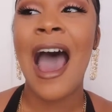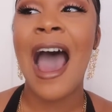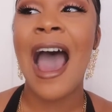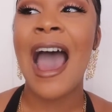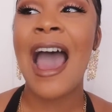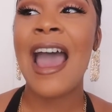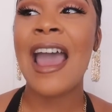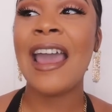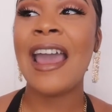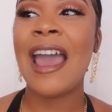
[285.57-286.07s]

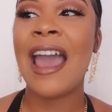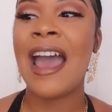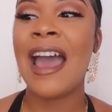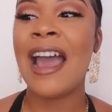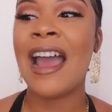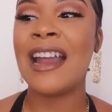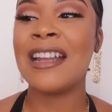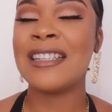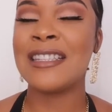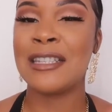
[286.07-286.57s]
I
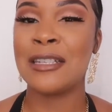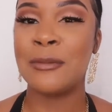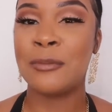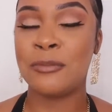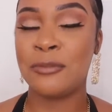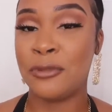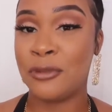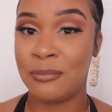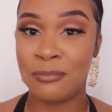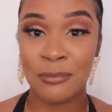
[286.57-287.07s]
had
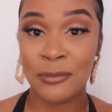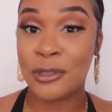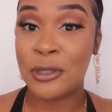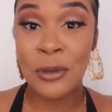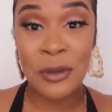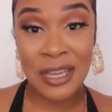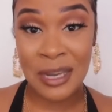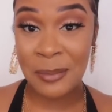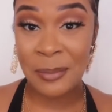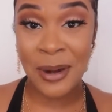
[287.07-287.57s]
some
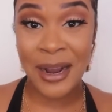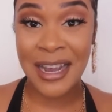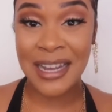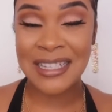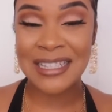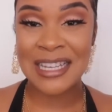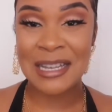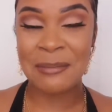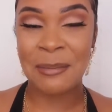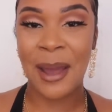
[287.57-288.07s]
dookie
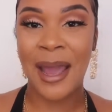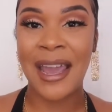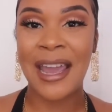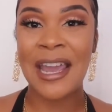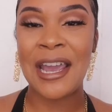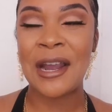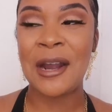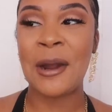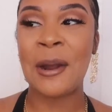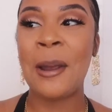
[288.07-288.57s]
braids in my
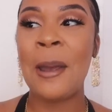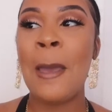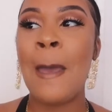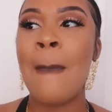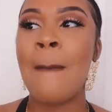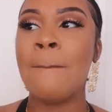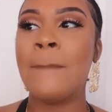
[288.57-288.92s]
hair,